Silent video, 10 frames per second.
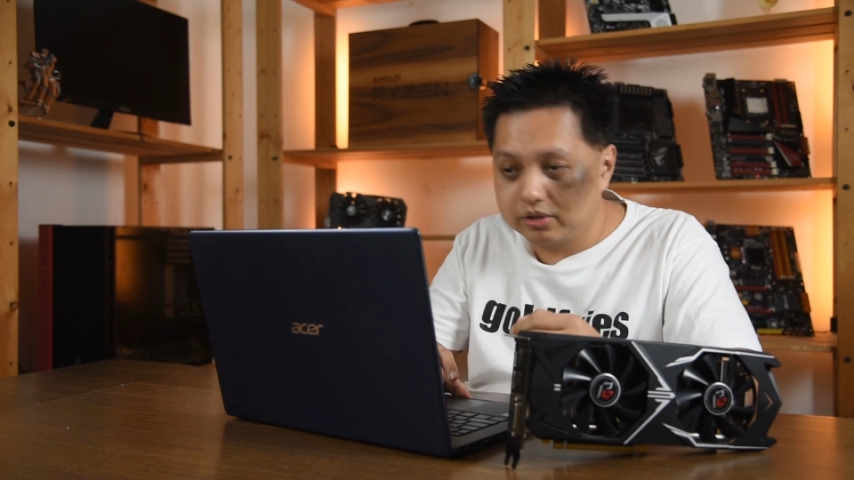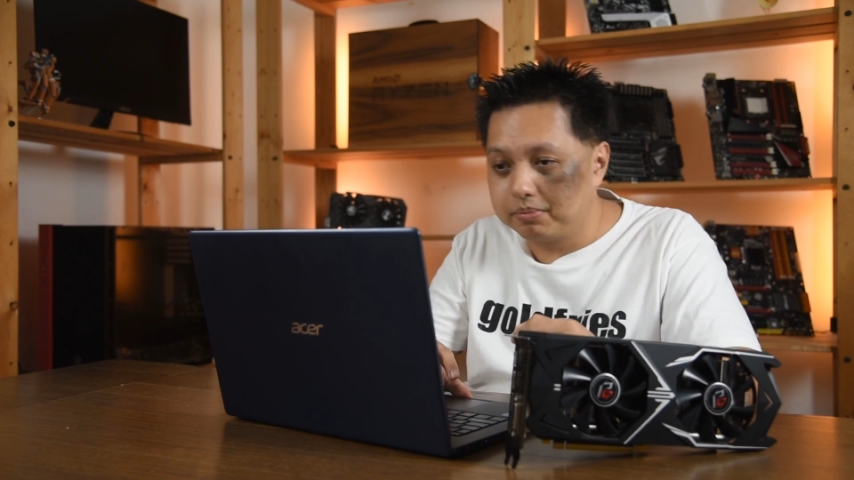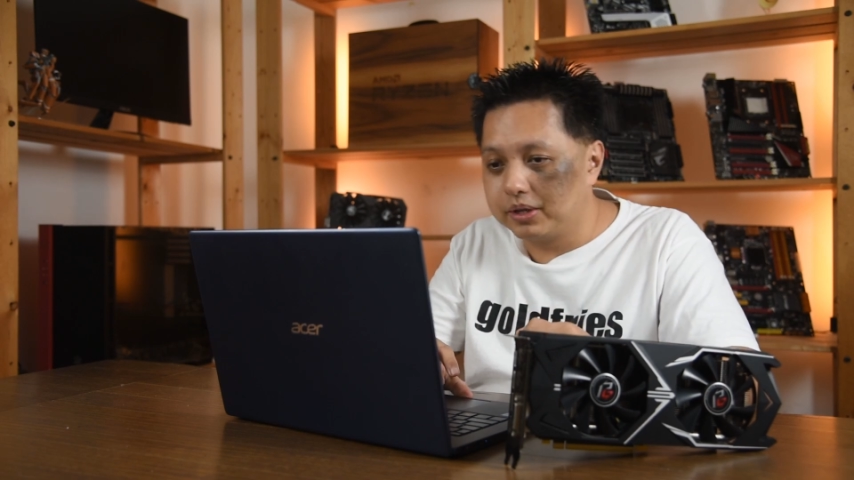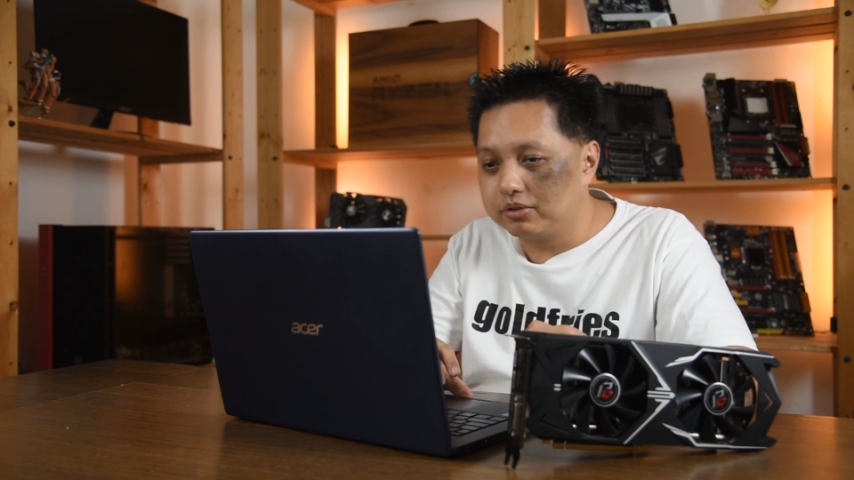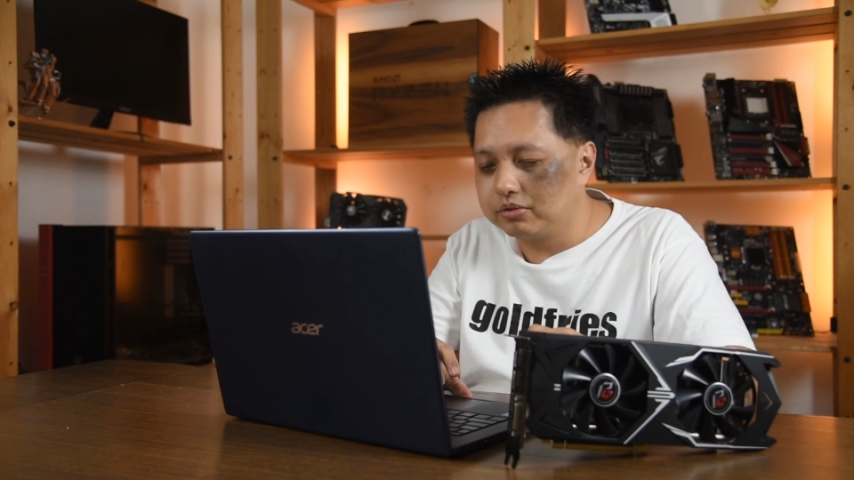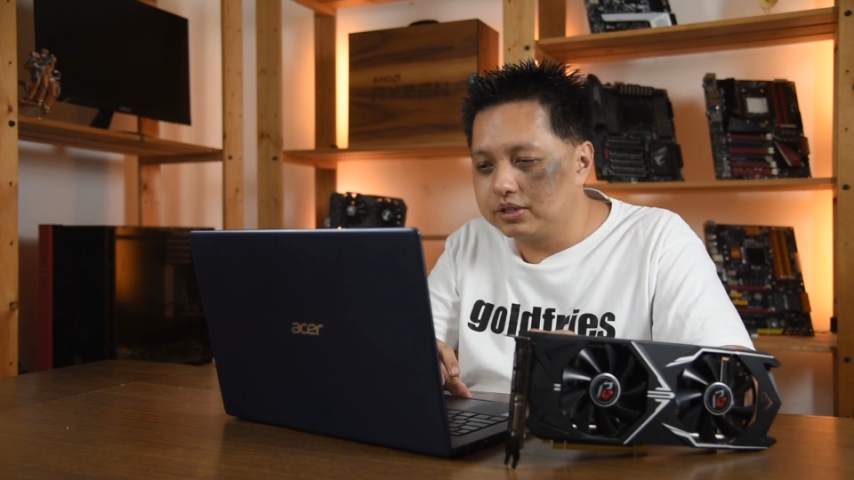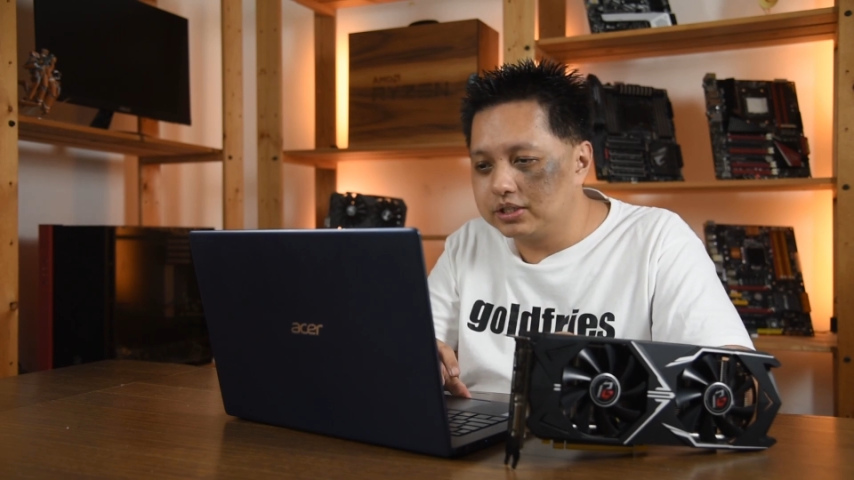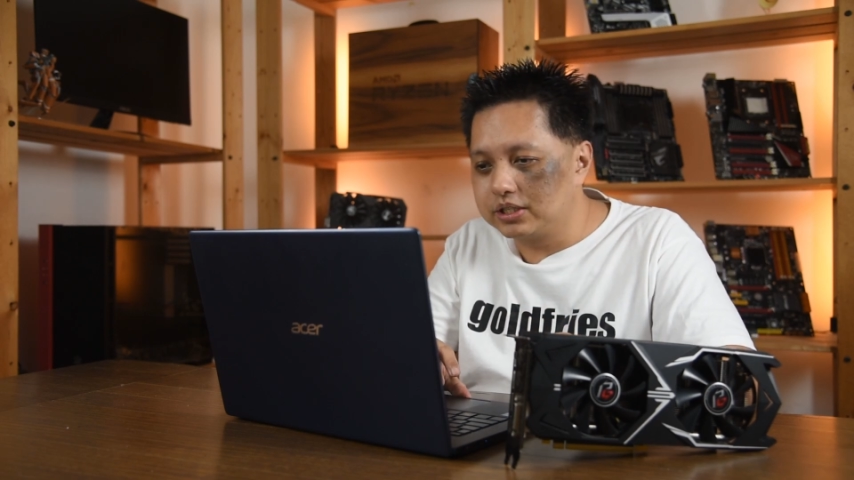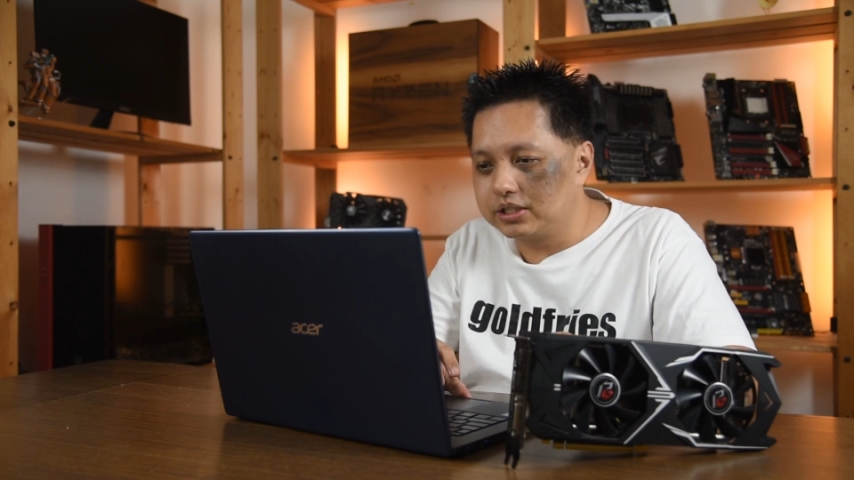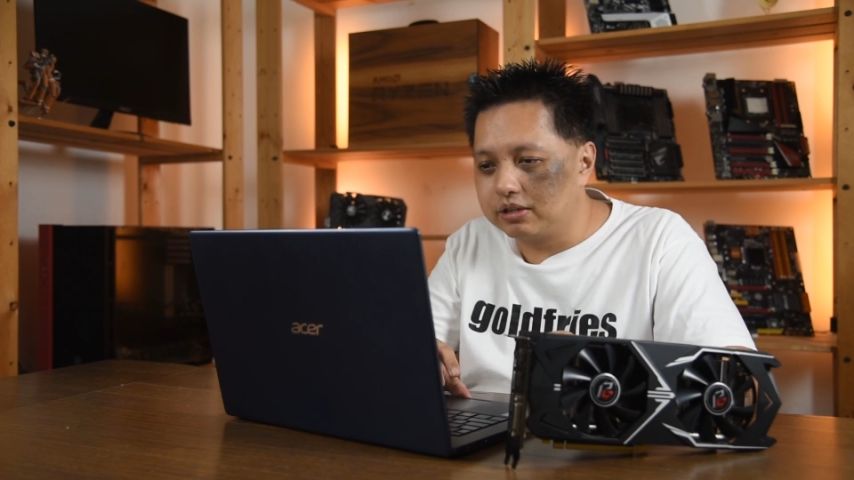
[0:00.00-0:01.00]
compared to the
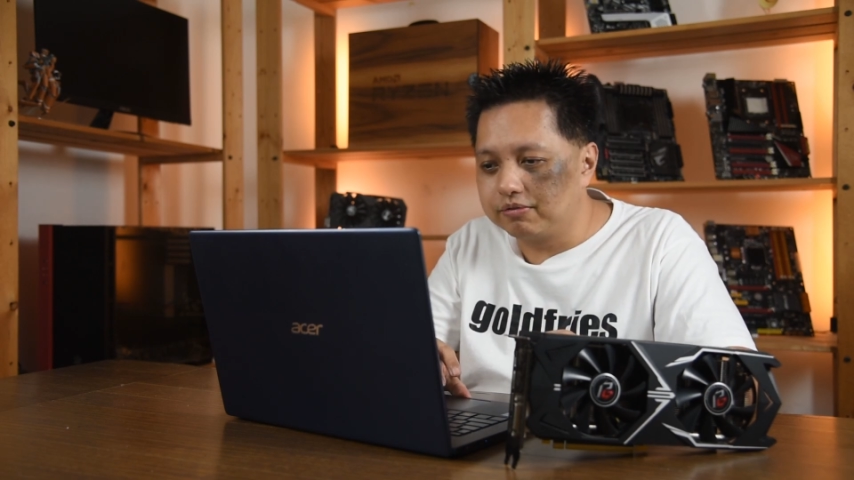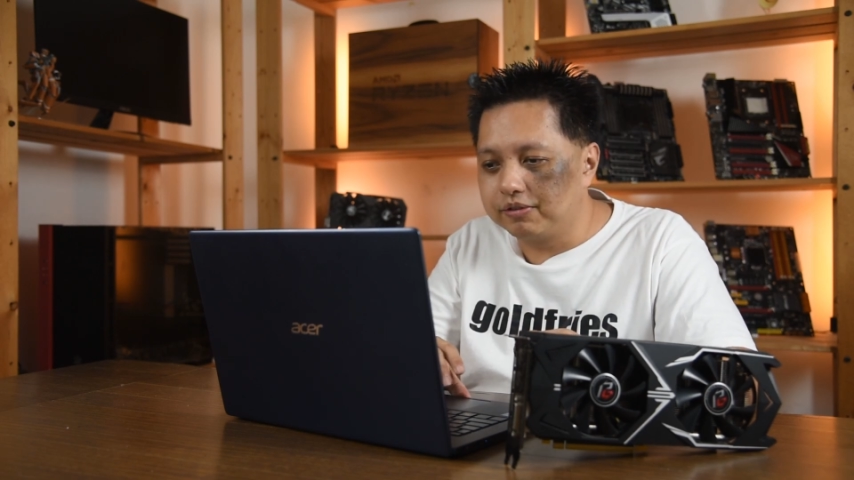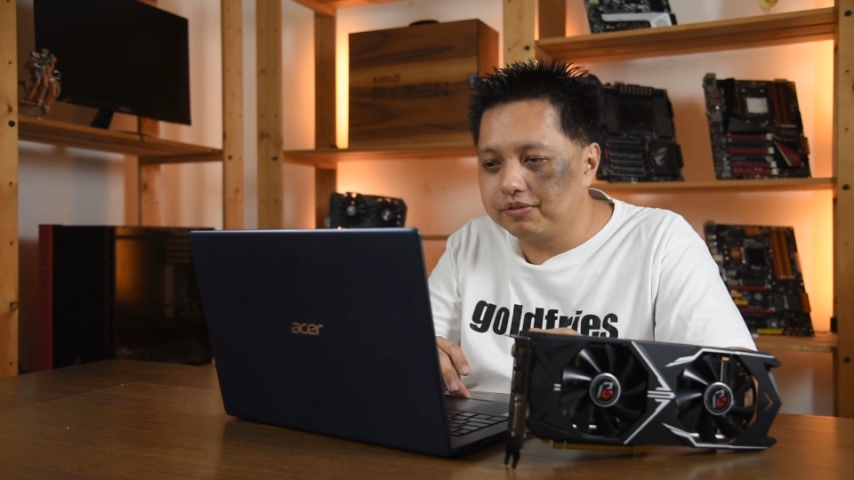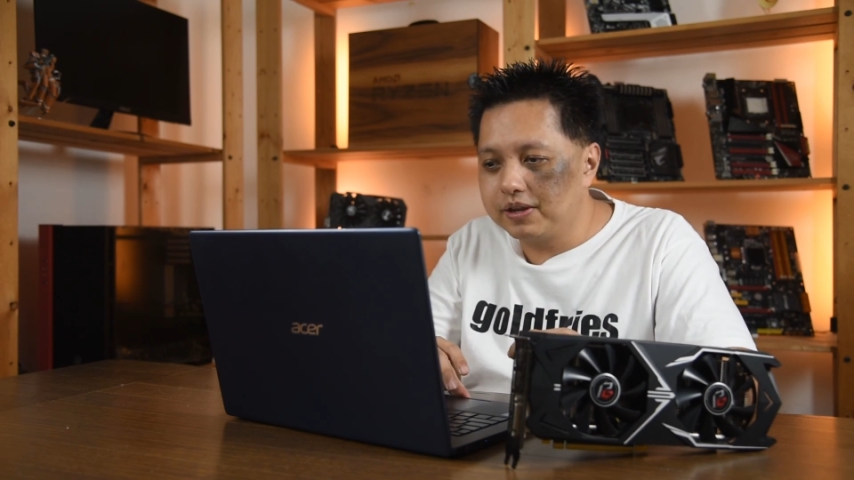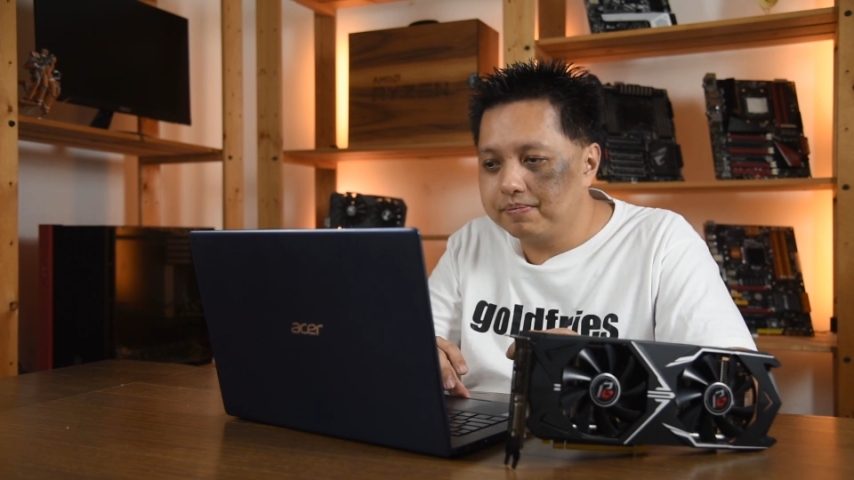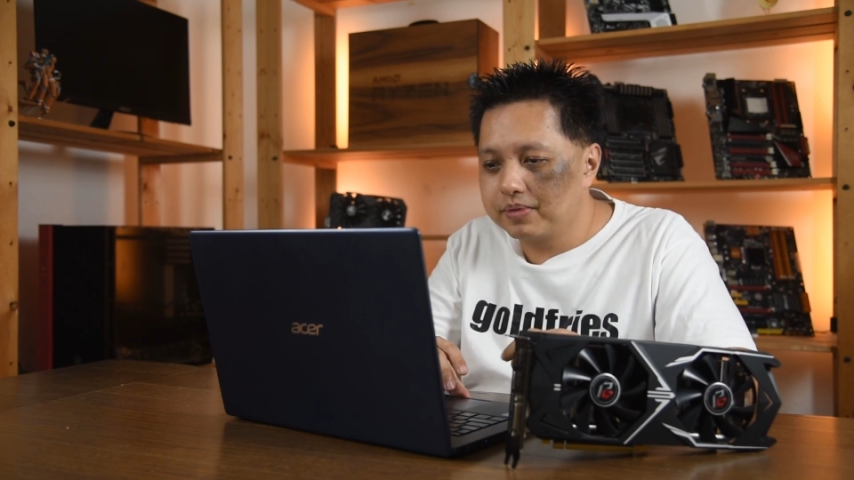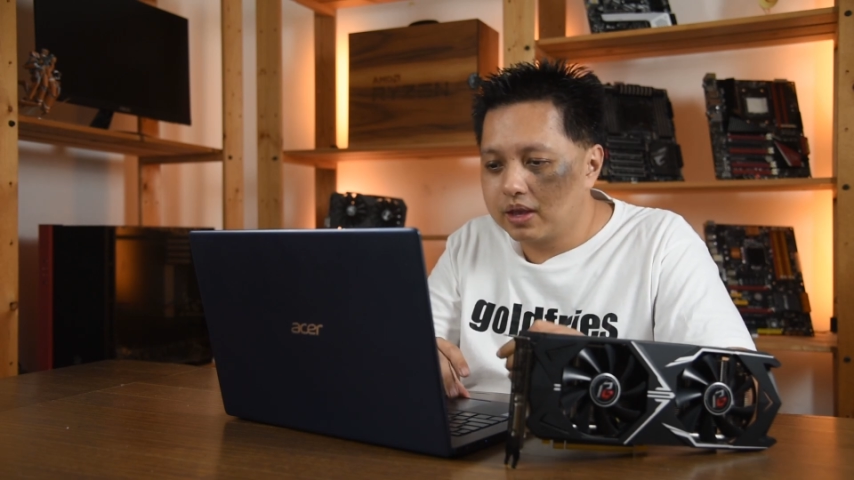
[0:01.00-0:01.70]
1650.